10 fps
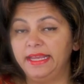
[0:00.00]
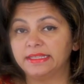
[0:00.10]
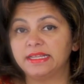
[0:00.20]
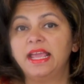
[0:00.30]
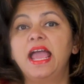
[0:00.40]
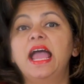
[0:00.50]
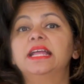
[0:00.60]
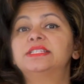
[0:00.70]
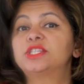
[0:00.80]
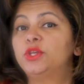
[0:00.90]
it
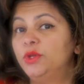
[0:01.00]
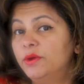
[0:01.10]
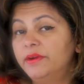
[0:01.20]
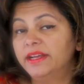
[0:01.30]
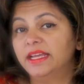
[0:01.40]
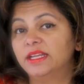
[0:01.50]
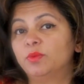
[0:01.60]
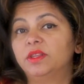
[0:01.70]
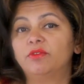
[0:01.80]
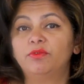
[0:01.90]
and skewering it
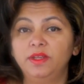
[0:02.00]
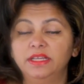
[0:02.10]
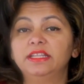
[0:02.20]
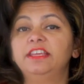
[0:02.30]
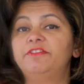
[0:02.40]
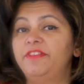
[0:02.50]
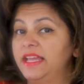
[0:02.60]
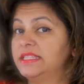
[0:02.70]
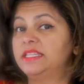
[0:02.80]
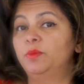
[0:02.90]
with a really
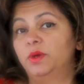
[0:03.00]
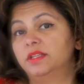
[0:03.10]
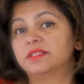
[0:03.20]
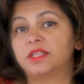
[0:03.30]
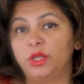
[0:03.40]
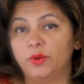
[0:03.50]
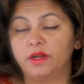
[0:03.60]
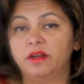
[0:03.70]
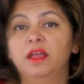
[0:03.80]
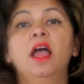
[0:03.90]
fancy wooden
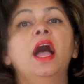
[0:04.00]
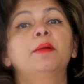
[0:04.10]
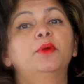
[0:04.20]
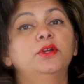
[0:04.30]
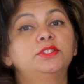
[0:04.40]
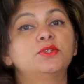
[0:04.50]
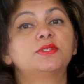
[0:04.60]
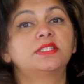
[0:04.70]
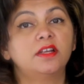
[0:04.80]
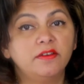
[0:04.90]
skewer. I'm going to
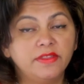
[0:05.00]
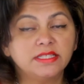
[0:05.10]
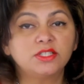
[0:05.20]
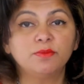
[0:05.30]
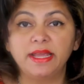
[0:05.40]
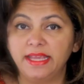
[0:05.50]
serve this to my